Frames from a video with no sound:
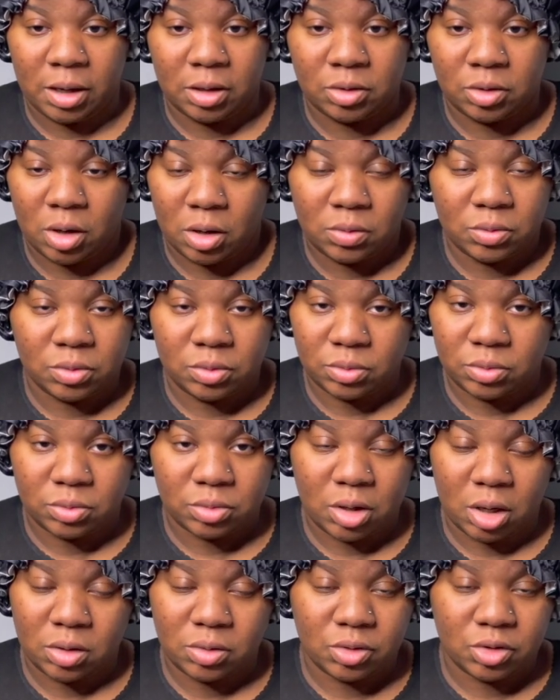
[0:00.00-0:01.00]
don't
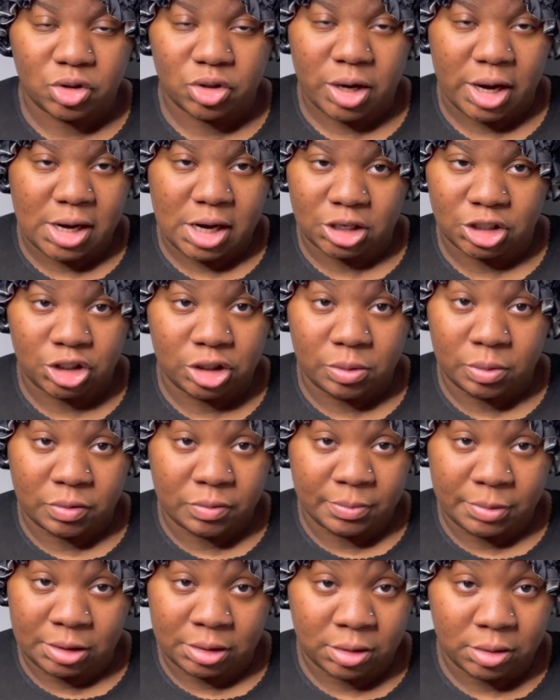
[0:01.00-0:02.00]
try that shit with
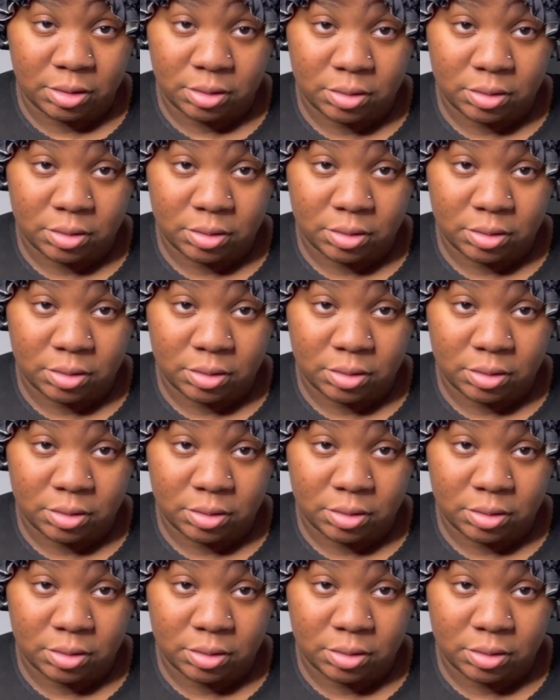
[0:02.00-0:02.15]
me.